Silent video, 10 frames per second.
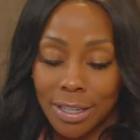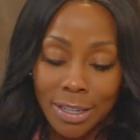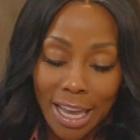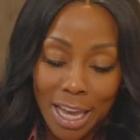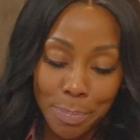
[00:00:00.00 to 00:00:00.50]

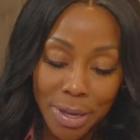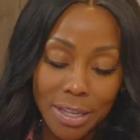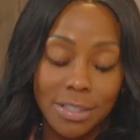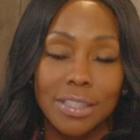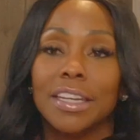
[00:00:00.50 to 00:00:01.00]
AP.
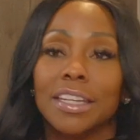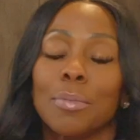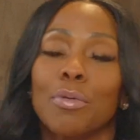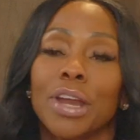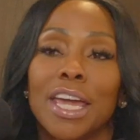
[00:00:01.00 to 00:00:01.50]
This is not it. I
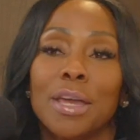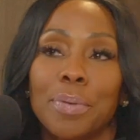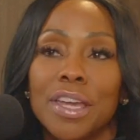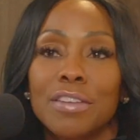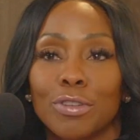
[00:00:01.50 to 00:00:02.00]
bought an
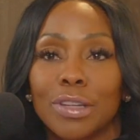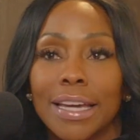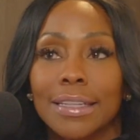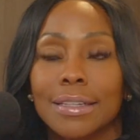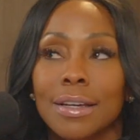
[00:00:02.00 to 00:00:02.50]
AP for
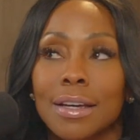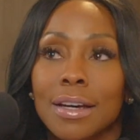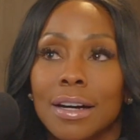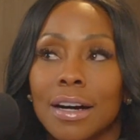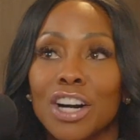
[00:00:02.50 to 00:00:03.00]
like
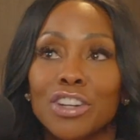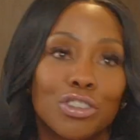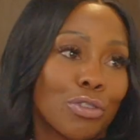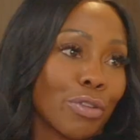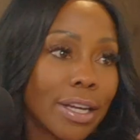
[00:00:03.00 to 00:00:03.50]

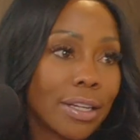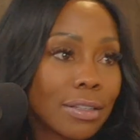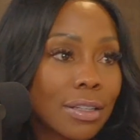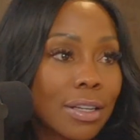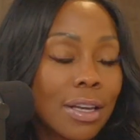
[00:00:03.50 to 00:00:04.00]
100 grand.
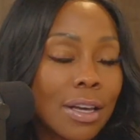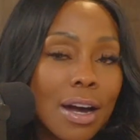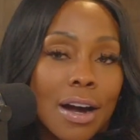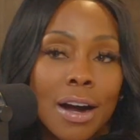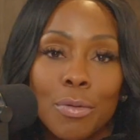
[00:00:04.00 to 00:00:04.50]

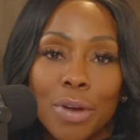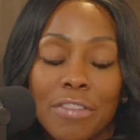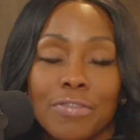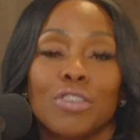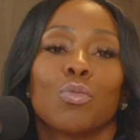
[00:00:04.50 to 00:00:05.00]
When I
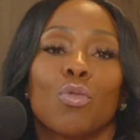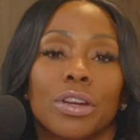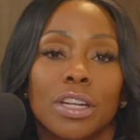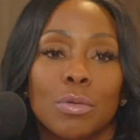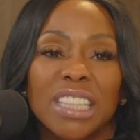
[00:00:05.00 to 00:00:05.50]
first
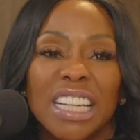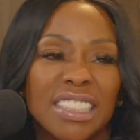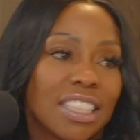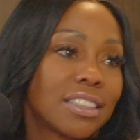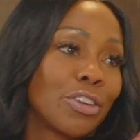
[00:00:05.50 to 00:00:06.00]
wanted it, it was like
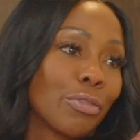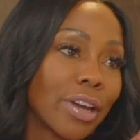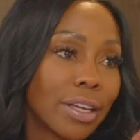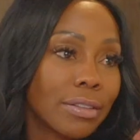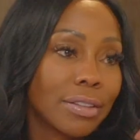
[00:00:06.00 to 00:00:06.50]
60
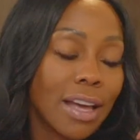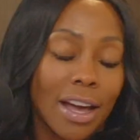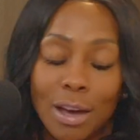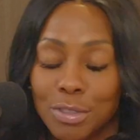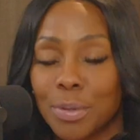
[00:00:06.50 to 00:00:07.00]
grand.
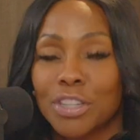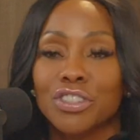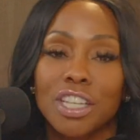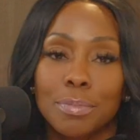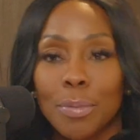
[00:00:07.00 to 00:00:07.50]
I was being cheap.